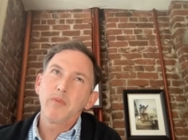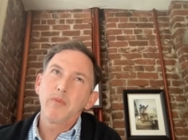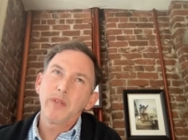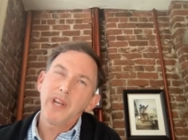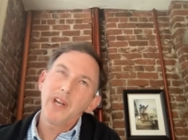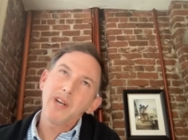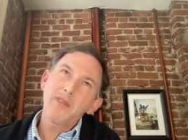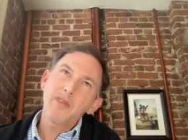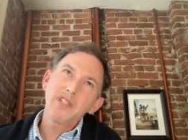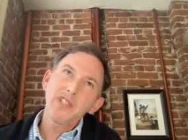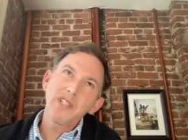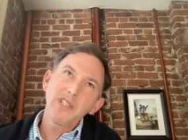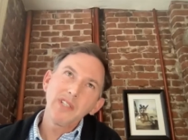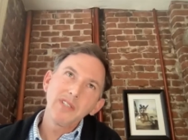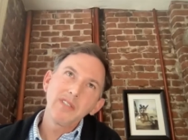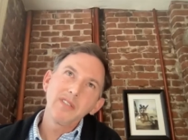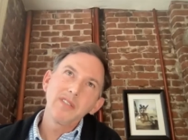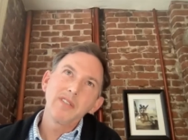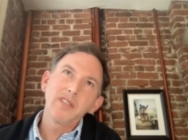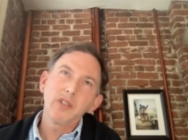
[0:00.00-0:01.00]
we have
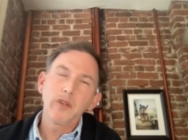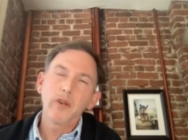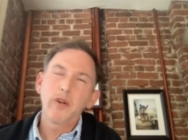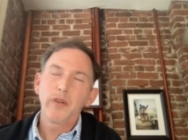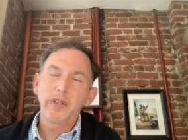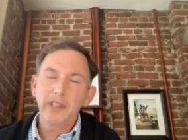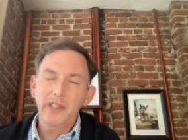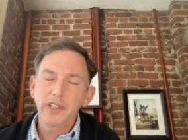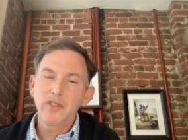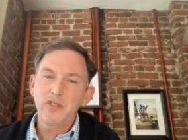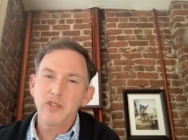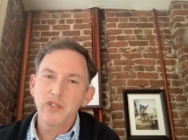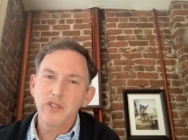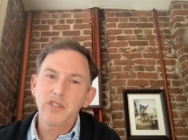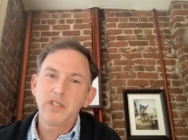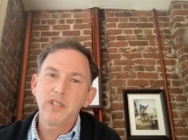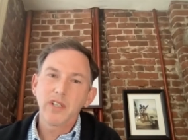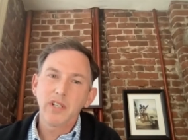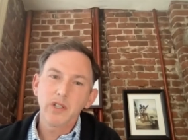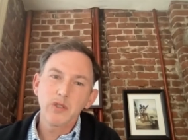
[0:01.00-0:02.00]
seen growing
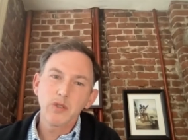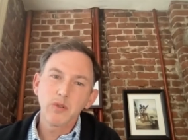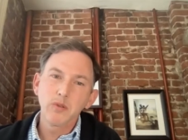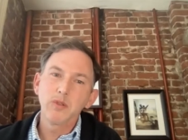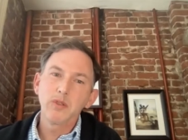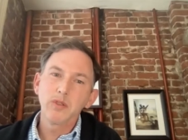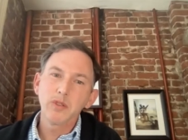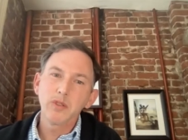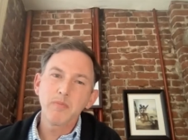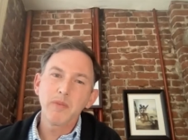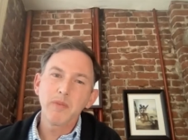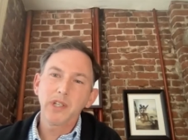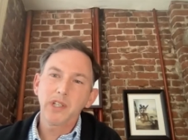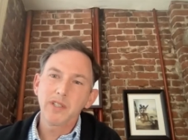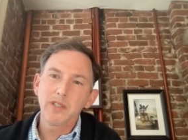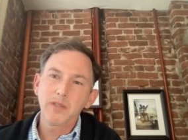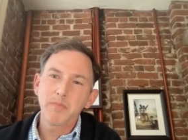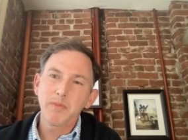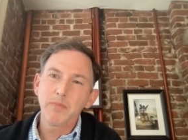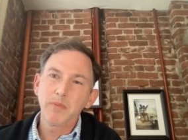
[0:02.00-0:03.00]
interest in our tools
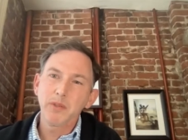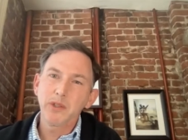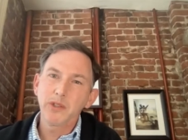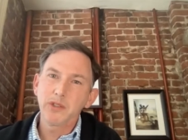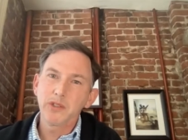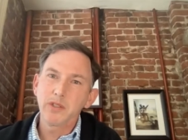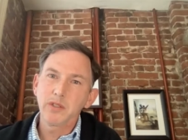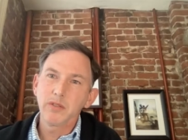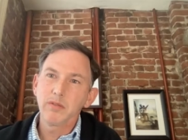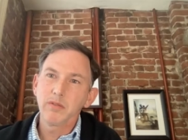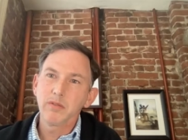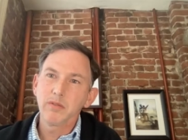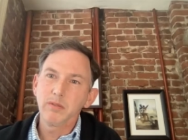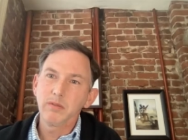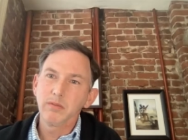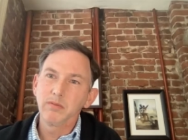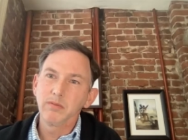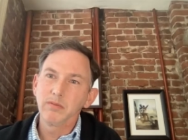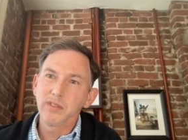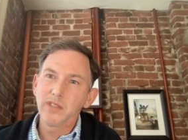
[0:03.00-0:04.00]
because people
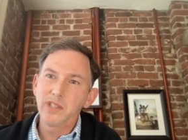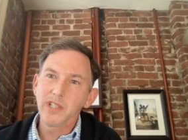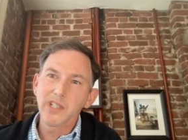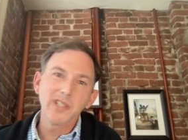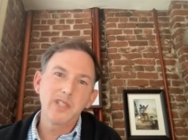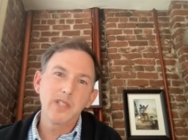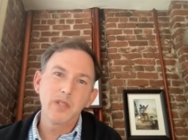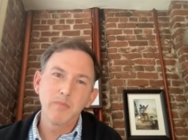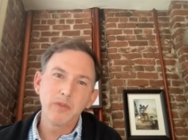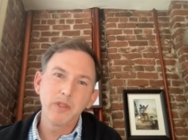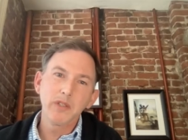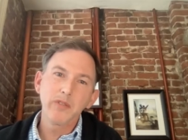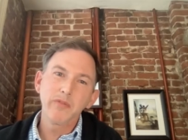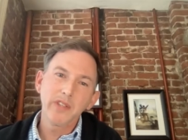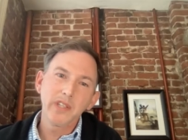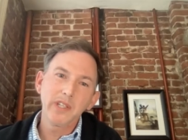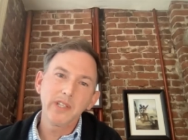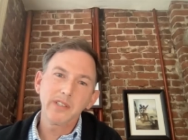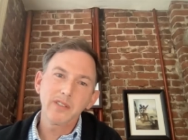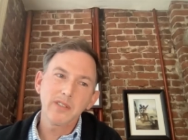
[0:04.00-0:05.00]
do need to move
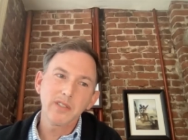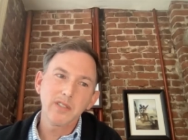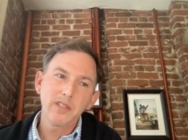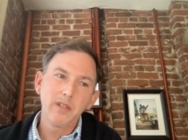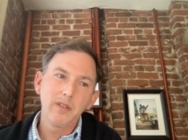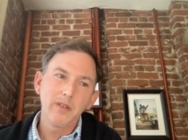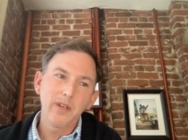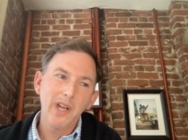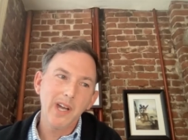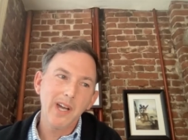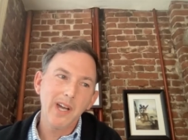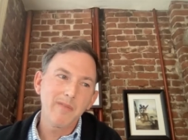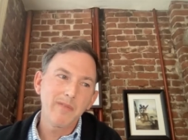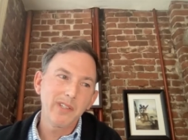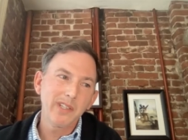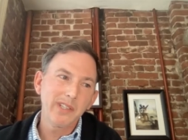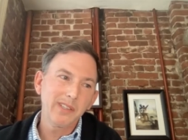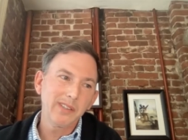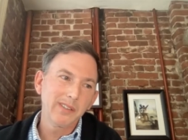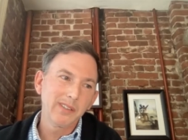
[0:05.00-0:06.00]
things. So
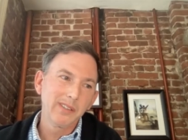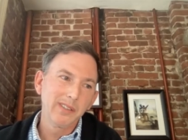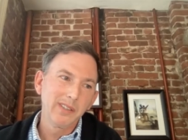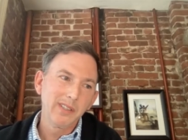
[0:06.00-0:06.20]
having